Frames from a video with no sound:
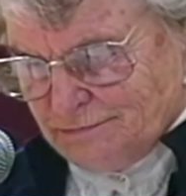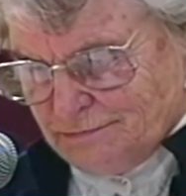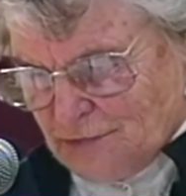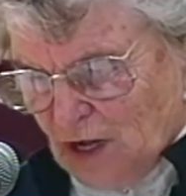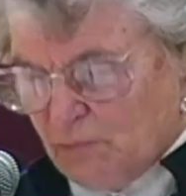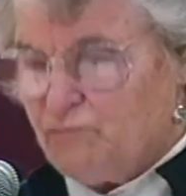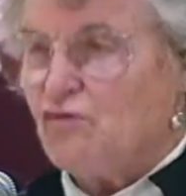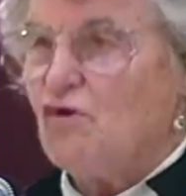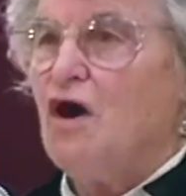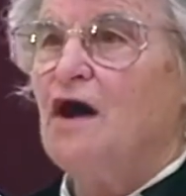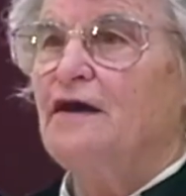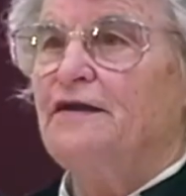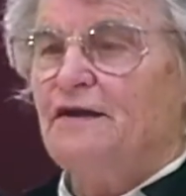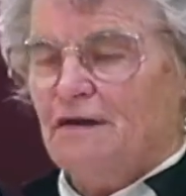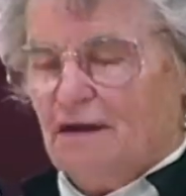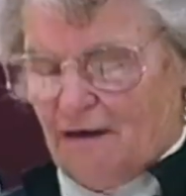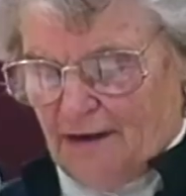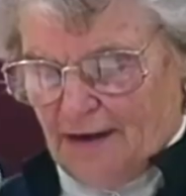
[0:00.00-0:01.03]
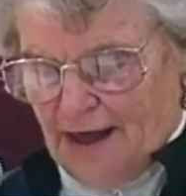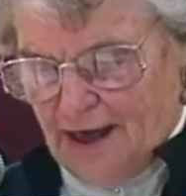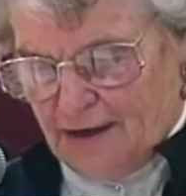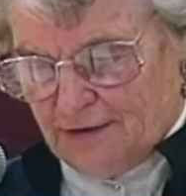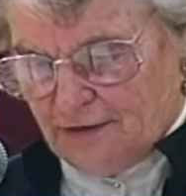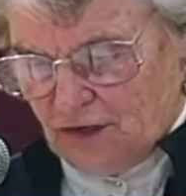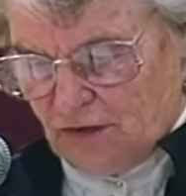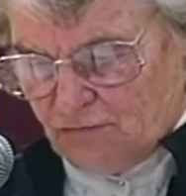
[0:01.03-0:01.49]
abroad in our
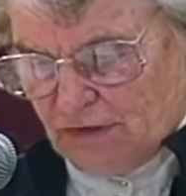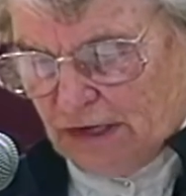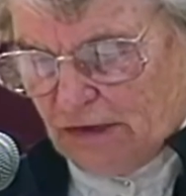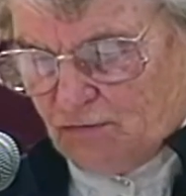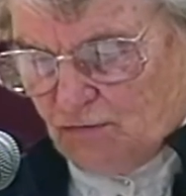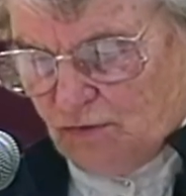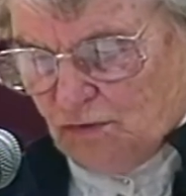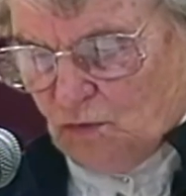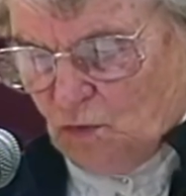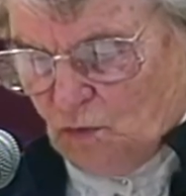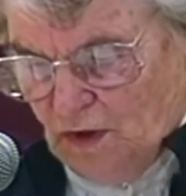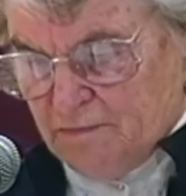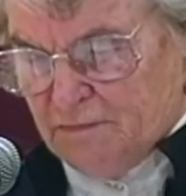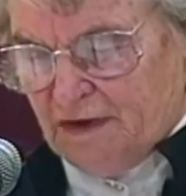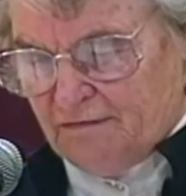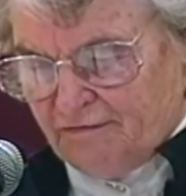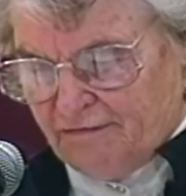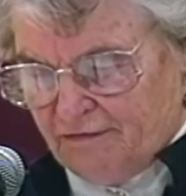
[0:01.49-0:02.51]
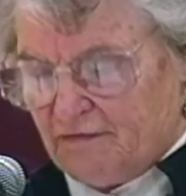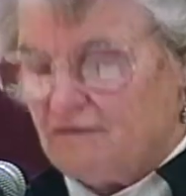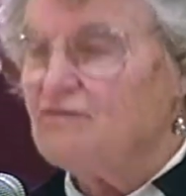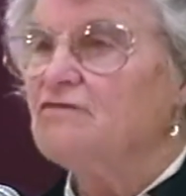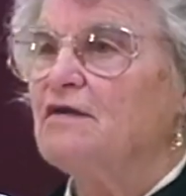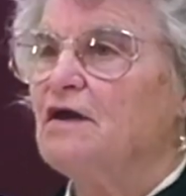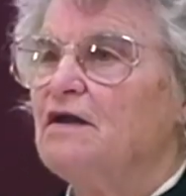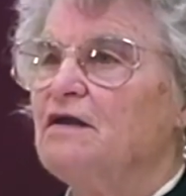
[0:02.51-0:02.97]
land to recruit women for the
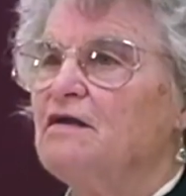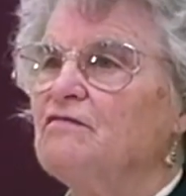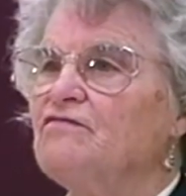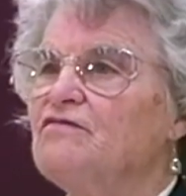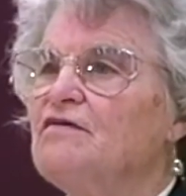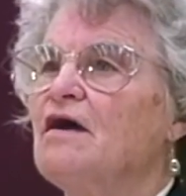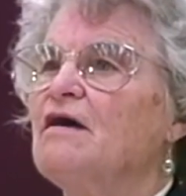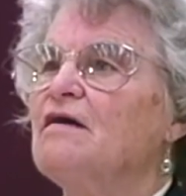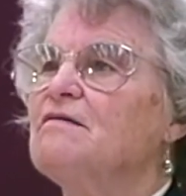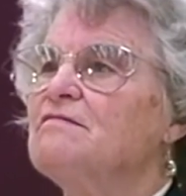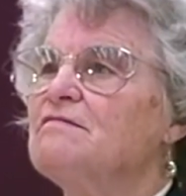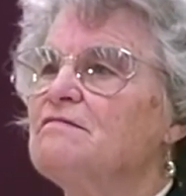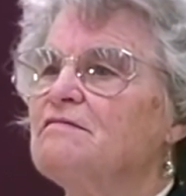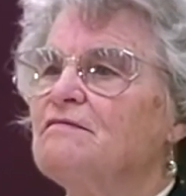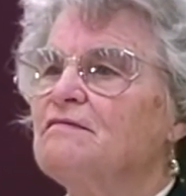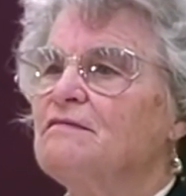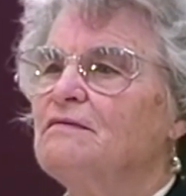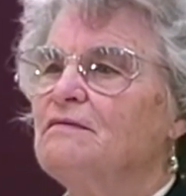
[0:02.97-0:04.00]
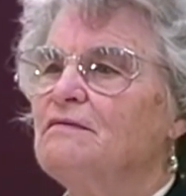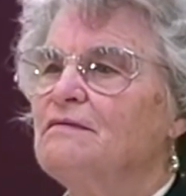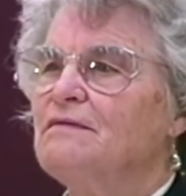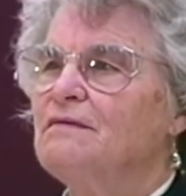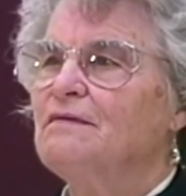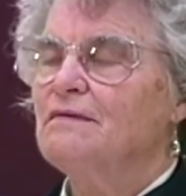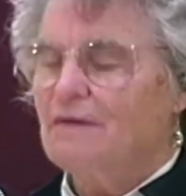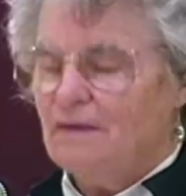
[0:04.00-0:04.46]
study of science.
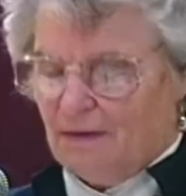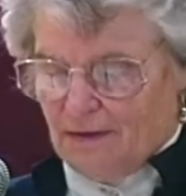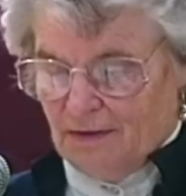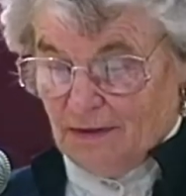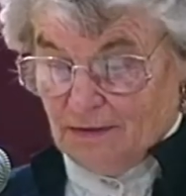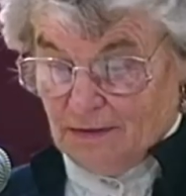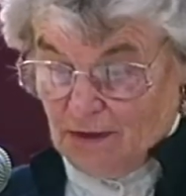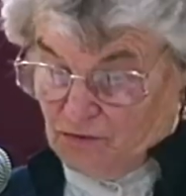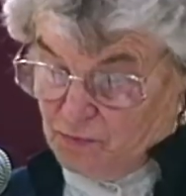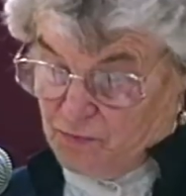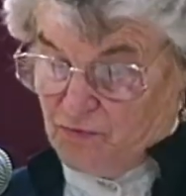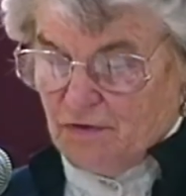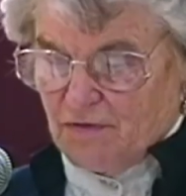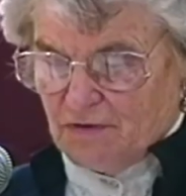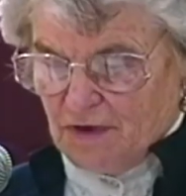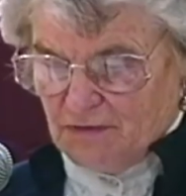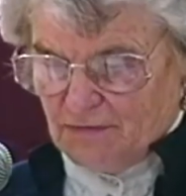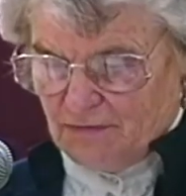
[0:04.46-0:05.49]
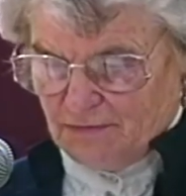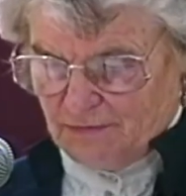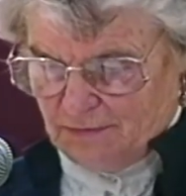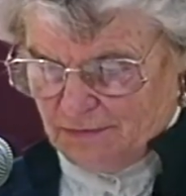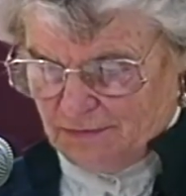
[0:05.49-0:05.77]
That's progress.